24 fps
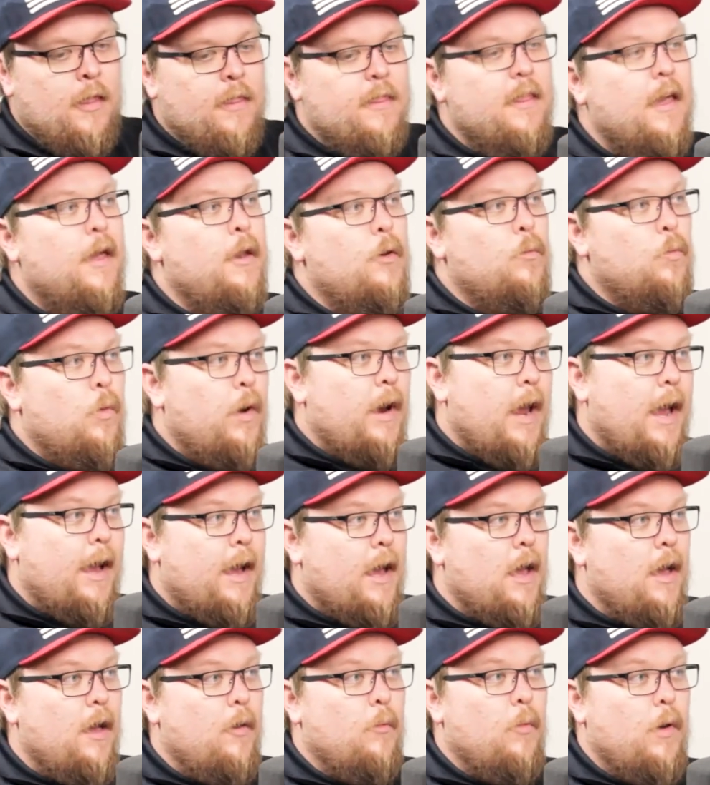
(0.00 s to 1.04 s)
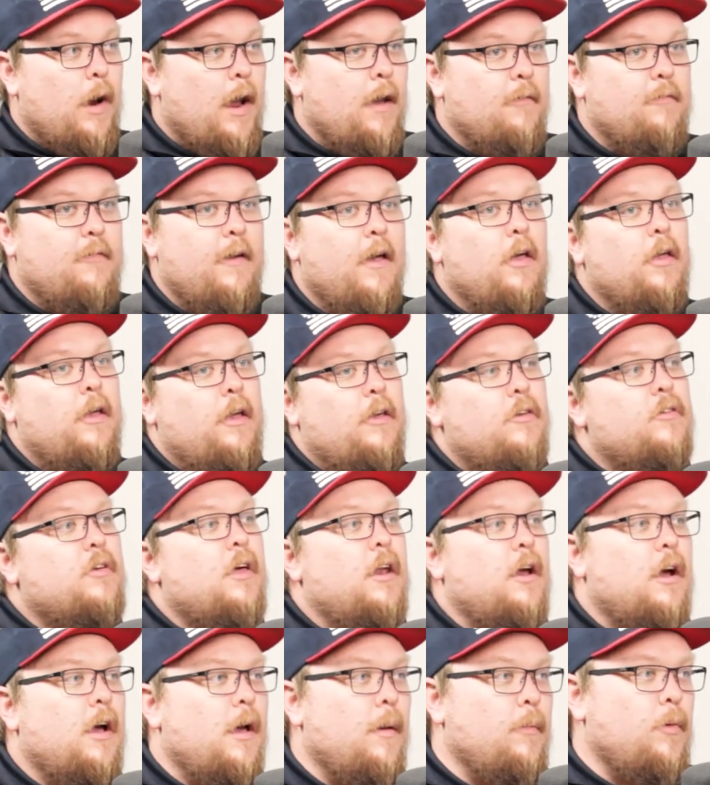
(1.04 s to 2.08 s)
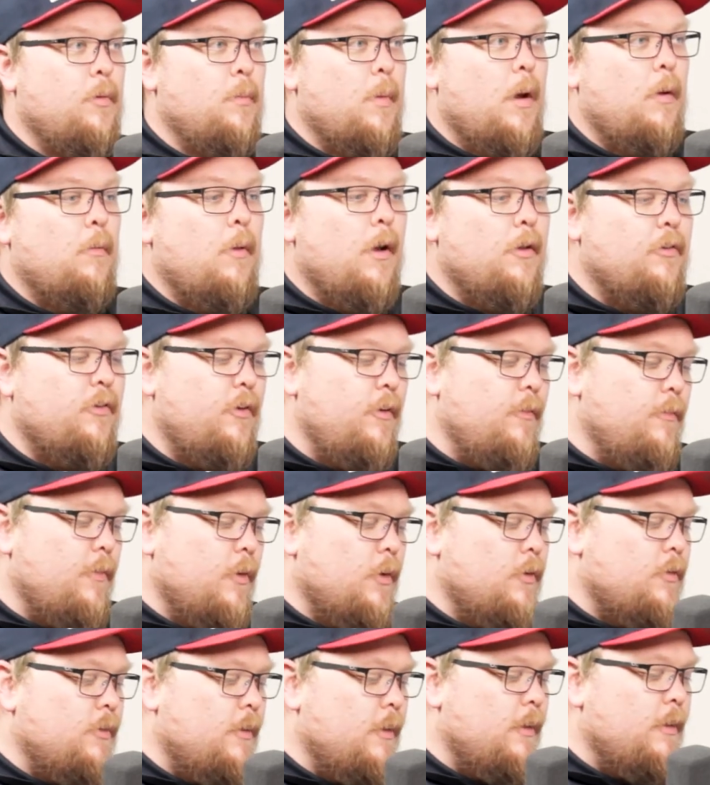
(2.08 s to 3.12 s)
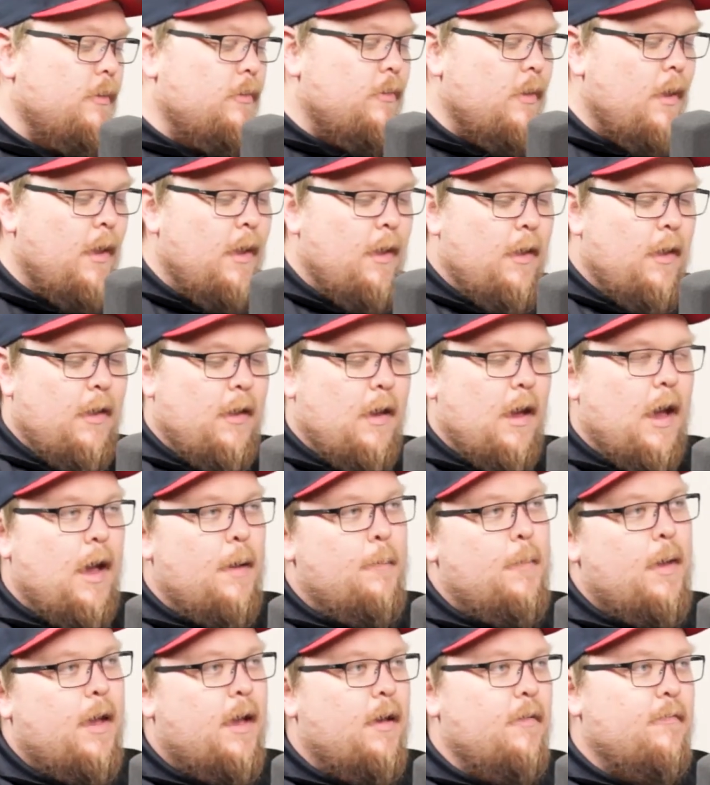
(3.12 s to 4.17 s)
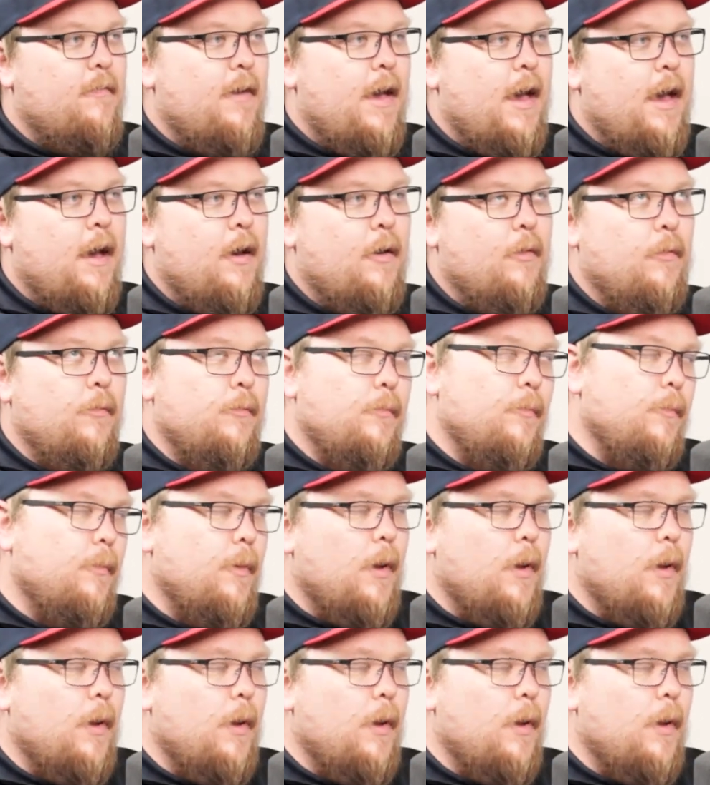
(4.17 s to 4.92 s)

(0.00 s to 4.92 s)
then when I fail, he's going to come to my rescue versus I make a vow,